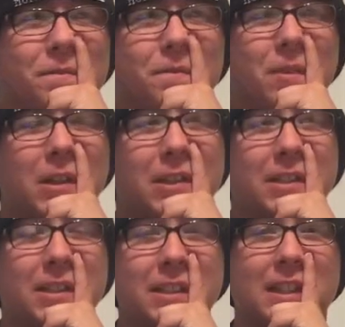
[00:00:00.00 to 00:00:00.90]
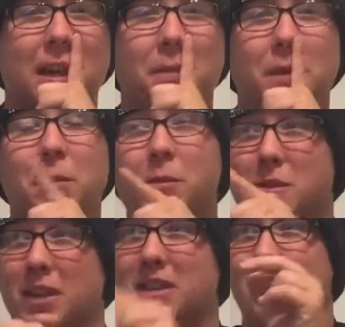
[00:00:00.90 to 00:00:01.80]
Funniest thing that's happened to me was
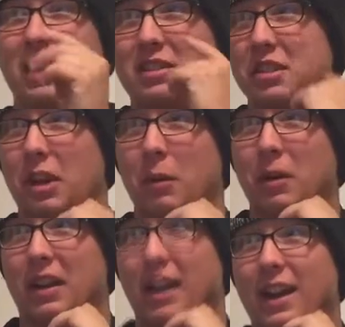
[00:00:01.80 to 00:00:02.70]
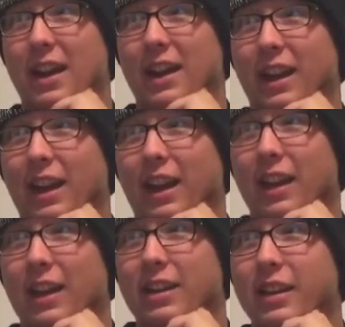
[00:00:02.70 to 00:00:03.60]
actually yesterday. We were kayaking,
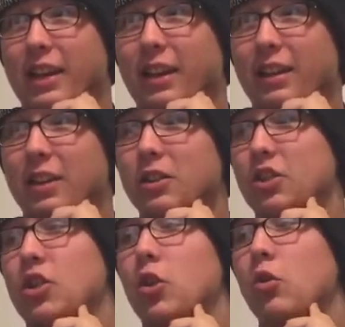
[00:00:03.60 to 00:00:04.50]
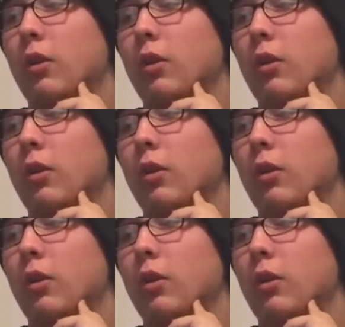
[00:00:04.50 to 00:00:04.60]
and there's 2